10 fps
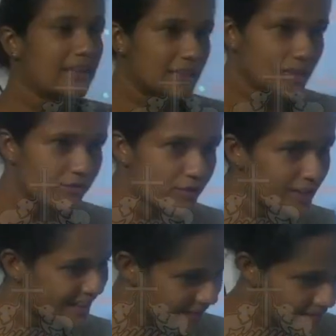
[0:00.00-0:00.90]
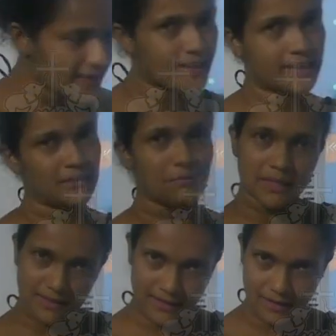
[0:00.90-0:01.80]
the food is ready,
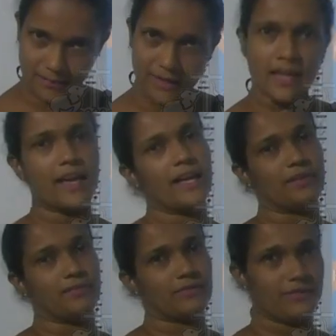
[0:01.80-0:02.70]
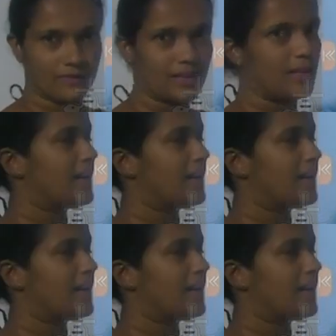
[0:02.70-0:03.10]
please come and have, right,